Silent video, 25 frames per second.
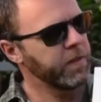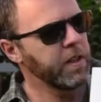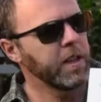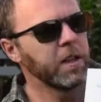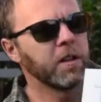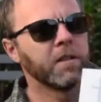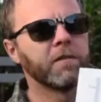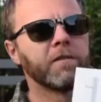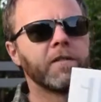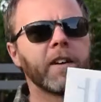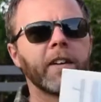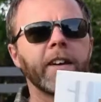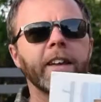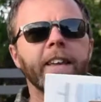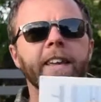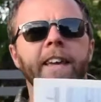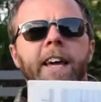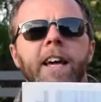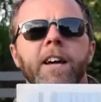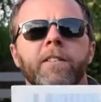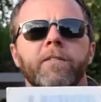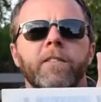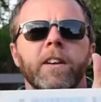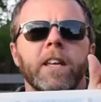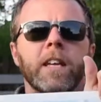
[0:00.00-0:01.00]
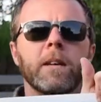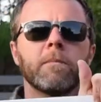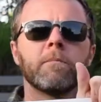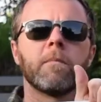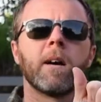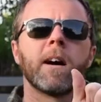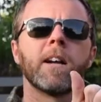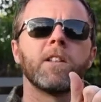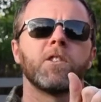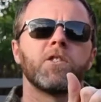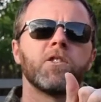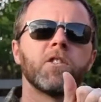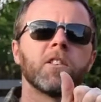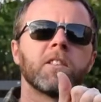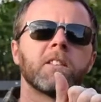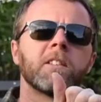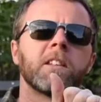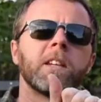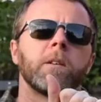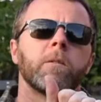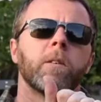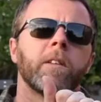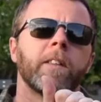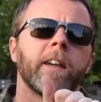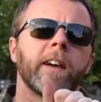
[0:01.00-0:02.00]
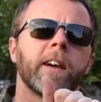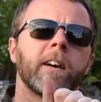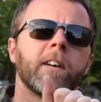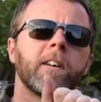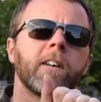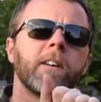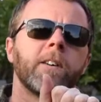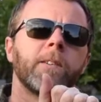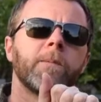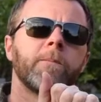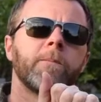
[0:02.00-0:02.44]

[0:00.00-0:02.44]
look very carefully, you might just see what they are.